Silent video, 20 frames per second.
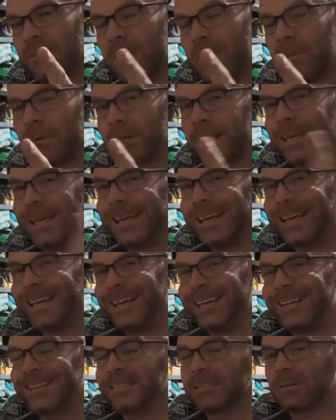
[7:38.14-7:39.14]
if I'm looking
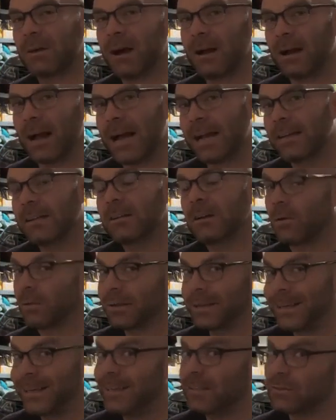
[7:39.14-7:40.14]
east, I could go
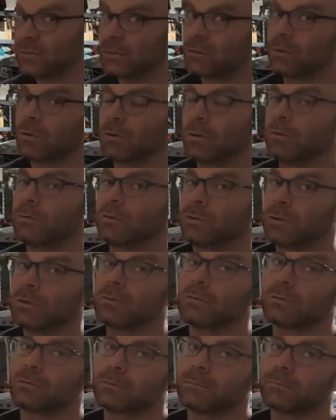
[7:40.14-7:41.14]
east to you
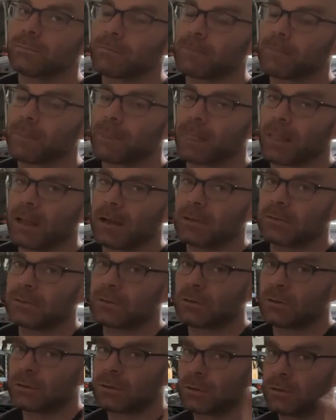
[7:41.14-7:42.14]
too.
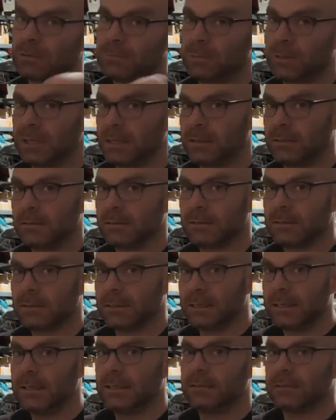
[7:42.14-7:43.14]
So it could be
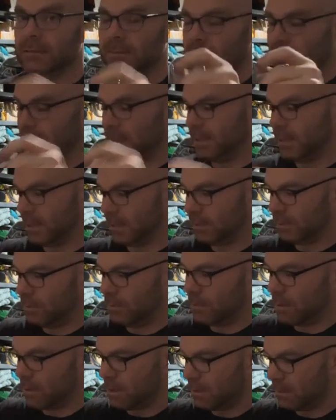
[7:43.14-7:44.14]
east, but yes,
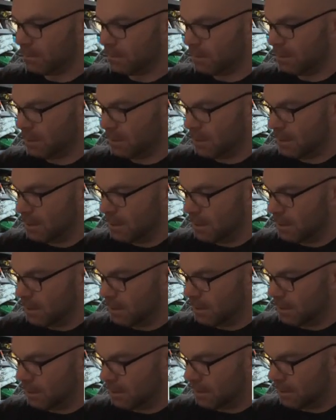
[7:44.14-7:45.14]
you are
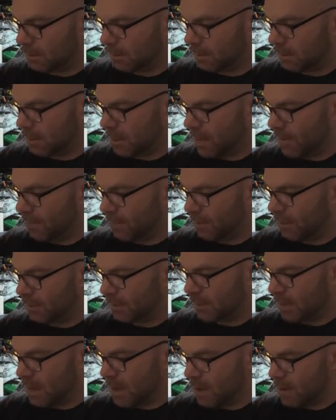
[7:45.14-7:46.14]
definitely
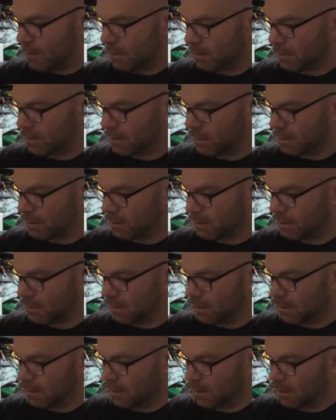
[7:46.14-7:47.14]
south.
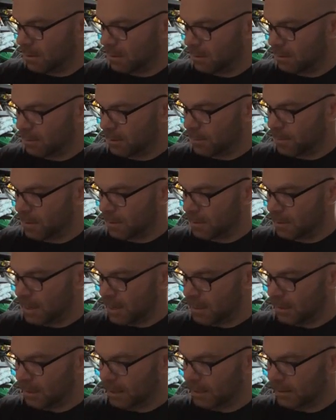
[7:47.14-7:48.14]
Depends on how
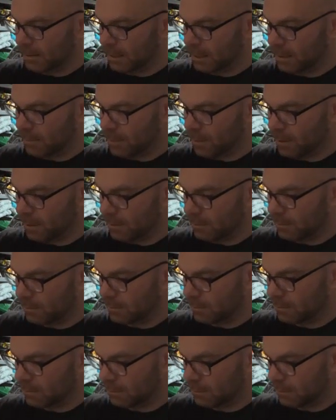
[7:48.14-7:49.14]
you get there, but
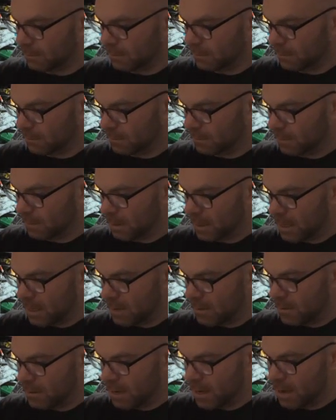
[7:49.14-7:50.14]
I
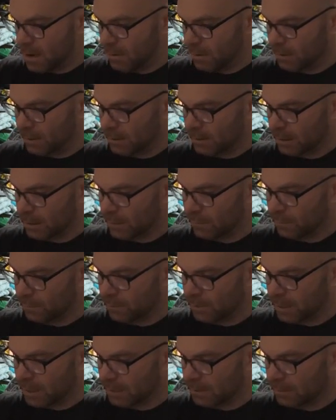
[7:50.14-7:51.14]
don't know how I'd get there from
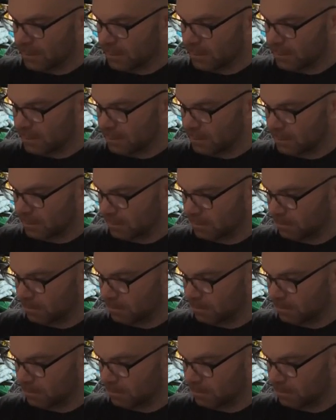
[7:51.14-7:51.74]
Texas